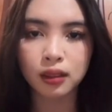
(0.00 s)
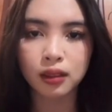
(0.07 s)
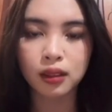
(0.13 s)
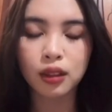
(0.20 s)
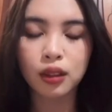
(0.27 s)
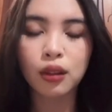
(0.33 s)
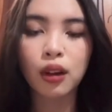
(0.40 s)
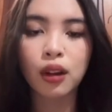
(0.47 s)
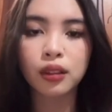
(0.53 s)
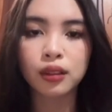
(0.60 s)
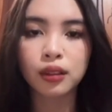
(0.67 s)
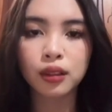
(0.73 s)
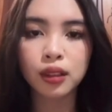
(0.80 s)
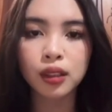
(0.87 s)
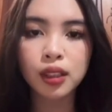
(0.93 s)
To
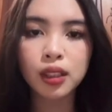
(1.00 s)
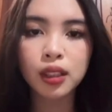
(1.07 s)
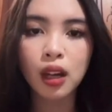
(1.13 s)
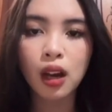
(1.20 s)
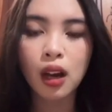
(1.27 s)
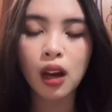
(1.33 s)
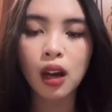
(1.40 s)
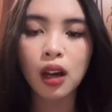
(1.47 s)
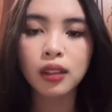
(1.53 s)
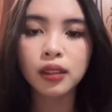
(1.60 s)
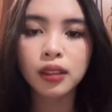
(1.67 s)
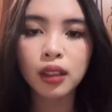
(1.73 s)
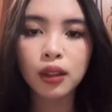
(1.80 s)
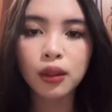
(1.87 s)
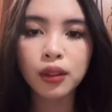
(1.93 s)
conclude,
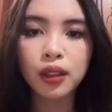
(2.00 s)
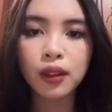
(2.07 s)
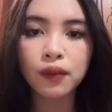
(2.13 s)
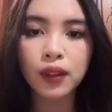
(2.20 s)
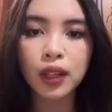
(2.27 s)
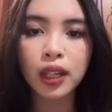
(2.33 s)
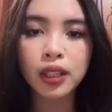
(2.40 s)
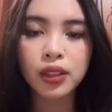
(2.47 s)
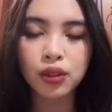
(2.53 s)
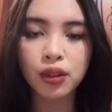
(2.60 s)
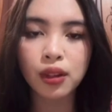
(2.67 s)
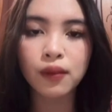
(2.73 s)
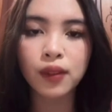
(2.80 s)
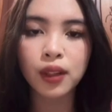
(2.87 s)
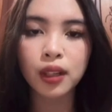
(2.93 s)
although the village
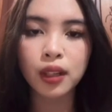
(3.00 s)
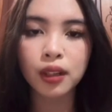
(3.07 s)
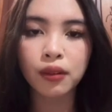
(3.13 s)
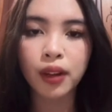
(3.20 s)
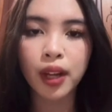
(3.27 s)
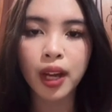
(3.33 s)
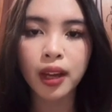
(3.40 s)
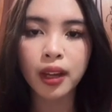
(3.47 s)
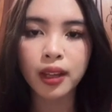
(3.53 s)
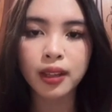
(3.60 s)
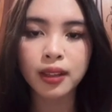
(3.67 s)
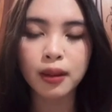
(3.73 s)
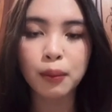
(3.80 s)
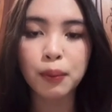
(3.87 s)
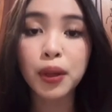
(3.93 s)
river area
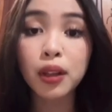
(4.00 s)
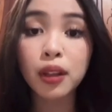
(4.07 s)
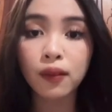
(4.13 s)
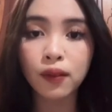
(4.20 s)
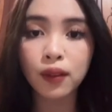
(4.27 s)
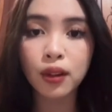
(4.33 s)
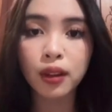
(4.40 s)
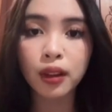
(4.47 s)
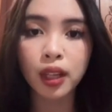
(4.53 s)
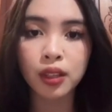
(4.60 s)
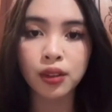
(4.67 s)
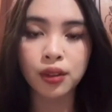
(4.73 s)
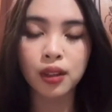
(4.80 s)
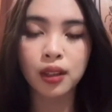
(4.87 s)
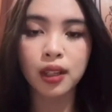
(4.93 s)
is a beautiful
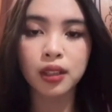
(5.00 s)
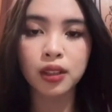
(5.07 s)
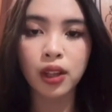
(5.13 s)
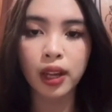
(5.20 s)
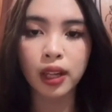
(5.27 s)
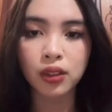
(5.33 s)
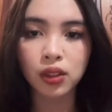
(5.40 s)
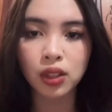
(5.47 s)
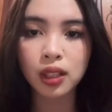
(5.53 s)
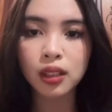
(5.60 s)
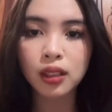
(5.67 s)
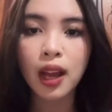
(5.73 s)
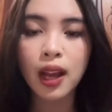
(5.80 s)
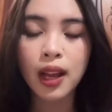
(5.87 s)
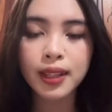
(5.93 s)
natural attraction,
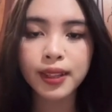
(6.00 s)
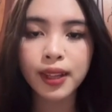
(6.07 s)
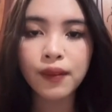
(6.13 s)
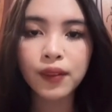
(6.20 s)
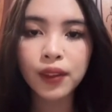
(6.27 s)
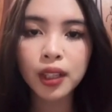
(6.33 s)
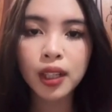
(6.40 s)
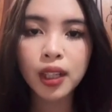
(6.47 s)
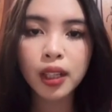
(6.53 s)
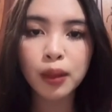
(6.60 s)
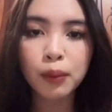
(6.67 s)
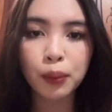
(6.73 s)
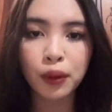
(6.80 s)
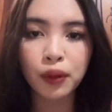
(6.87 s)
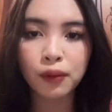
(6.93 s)
several
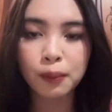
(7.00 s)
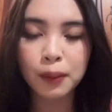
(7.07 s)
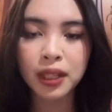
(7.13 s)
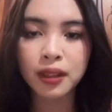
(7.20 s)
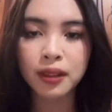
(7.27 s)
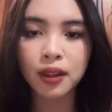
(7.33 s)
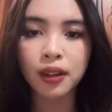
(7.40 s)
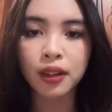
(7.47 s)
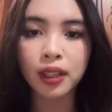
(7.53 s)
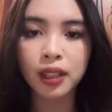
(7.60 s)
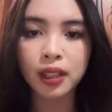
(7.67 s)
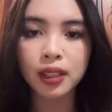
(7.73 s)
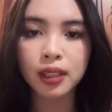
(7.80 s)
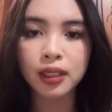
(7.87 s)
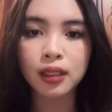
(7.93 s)
improvements are
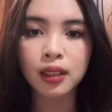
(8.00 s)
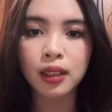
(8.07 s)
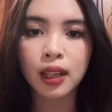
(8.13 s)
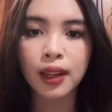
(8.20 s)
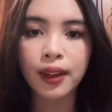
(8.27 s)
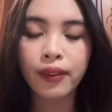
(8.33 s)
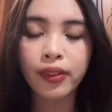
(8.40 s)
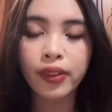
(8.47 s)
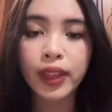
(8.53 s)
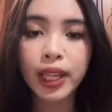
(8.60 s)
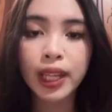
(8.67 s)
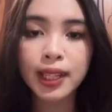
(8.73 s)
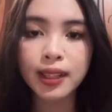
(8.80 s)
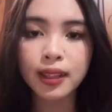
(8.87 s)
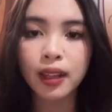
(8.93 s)
needed.
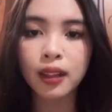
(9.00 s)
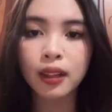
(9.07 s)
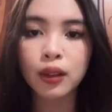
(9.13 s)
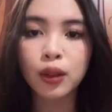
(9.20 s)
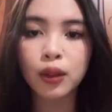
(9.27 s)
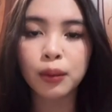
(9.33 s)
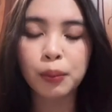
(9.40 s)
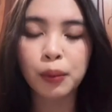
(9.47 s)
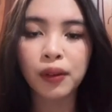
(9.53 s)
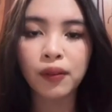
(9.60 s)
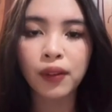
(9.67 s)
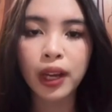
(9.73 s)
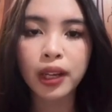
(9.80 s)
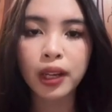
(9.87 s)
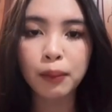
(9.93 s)
These include
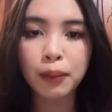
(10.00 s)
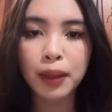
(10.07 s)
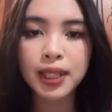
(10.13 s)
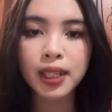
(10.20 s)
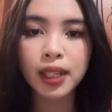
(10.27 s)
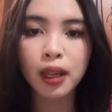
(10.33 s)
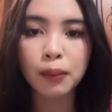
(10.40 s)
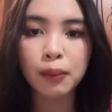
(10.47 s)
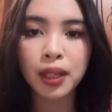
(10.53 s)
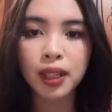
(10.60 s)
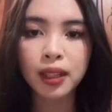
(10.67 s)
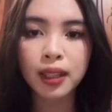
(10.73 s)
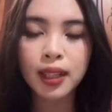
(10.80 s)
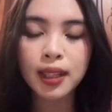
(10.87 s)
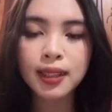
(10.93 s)
providing basic
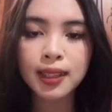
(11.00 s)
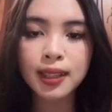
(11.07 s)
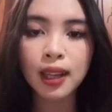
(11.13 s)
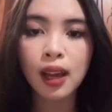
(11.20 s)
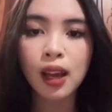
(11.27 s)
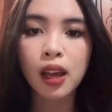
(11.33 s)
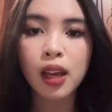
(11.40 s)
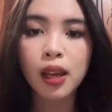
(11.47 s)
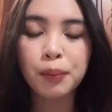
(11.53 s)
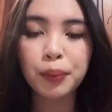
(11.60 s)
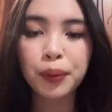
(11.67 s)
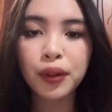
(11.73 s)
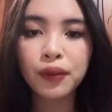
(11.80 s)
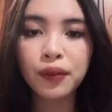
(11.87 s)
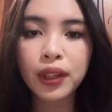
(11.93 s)
amenities,
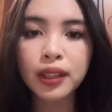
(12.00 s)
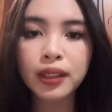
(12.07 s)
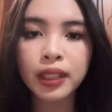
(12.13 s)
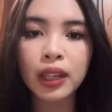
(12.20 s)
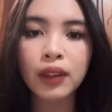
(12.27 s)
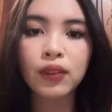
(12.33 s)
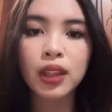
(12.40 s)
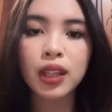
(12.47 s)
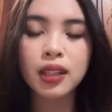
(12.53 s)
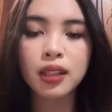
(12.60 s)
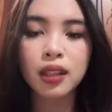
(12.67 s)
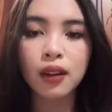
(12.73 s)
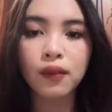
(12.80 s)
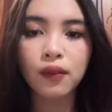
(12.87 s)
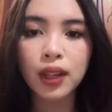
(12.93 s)
improving safety
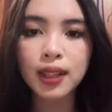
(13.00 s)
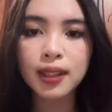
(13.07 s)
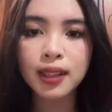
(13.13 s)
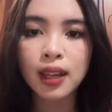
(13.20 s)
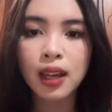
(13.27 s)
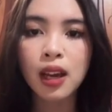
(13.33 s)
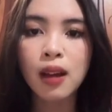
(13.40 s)
service,